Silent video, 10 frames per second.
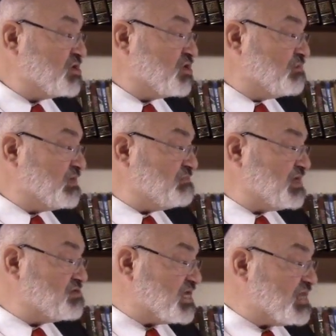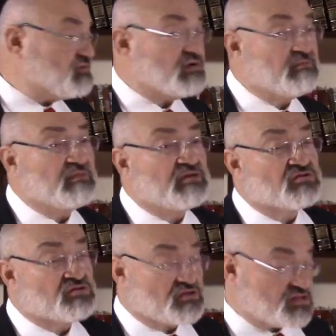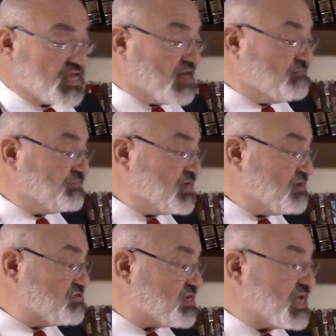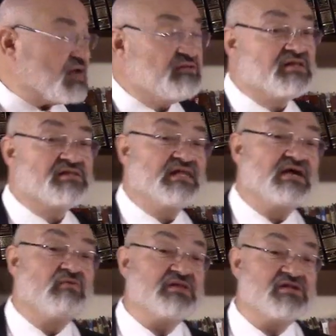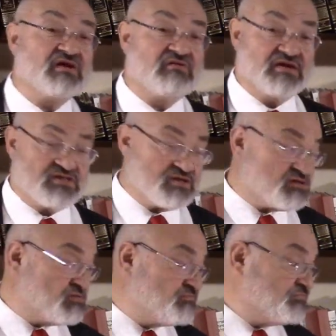The Rambam goes on to say, it was a account of this linguistic crisis.